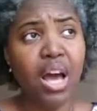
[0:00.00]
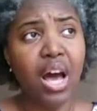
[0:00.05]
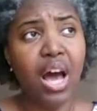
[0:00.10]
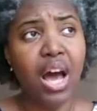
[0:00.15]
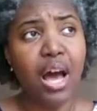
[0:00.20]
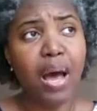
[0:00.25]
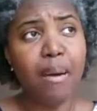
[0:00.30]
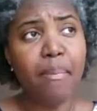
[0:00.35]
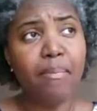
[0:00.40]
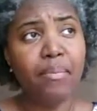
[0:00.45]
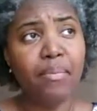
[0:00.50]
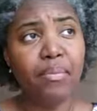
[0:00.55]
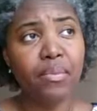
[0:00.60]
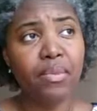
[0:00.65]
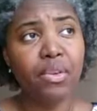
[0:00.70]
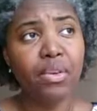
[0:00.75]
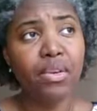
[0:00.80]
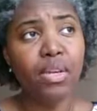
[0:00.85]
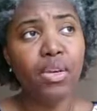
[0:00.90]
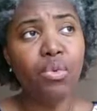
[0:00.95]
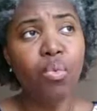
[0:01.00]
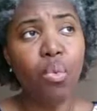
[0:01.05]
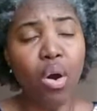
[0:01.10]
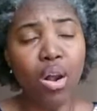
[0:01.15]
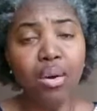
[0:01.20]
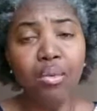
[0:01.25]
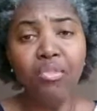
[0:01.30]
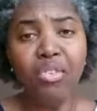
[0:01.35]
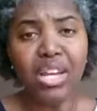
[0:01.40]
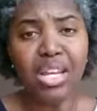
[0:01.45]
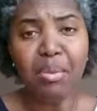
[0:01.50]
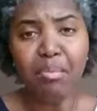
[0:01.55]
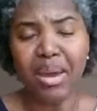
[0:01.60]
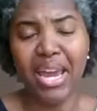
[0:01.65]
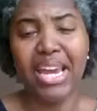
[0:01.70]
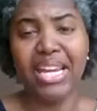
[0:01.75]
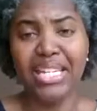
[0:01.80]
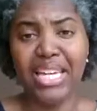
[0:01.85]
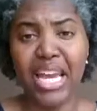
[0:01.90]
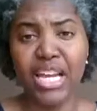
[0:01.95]
You want to really
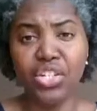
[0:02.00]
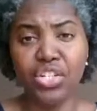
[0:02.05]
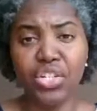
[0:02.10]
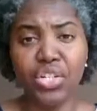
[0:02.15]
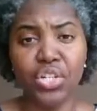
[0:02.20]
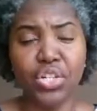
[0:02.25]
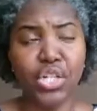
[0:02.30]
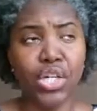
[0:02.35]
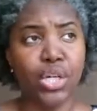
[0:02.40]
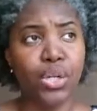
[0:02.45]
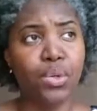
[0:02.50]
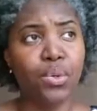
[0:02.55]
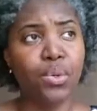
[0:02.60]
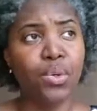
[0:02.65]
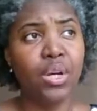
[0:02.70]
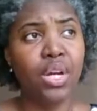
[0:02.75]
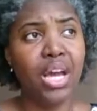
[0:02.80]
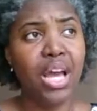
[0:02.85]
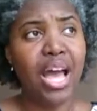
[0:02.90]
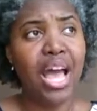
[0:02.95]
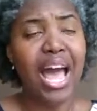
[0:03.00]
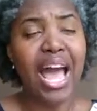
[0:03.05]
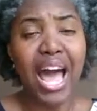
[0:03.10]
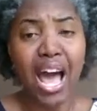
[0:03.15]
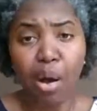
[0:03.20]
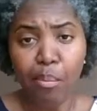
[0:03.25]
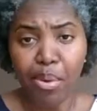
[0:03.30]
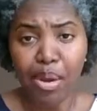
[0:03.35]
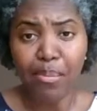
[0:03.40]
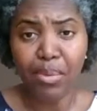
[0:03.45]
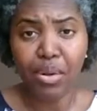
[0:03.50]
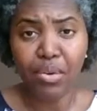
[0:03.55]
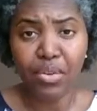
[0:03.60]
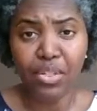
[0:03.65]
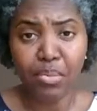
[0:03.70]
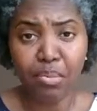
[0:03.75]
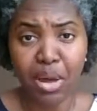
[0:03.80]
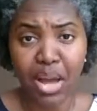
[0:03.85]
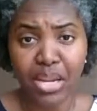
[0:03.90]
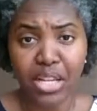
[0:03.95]
pay attention to how people are
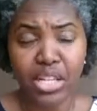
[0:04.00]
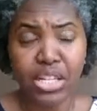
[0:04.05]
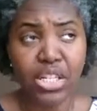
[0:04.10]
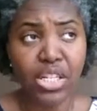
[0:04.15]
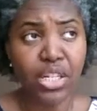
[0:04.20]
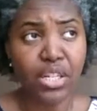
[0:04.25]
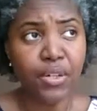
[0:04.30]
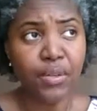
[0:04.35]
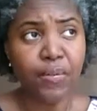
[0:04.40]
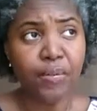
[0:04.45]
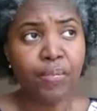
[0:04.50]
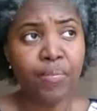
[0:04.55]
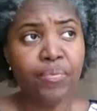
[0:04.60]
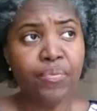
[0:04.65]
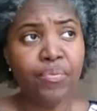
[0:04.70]
responding to you.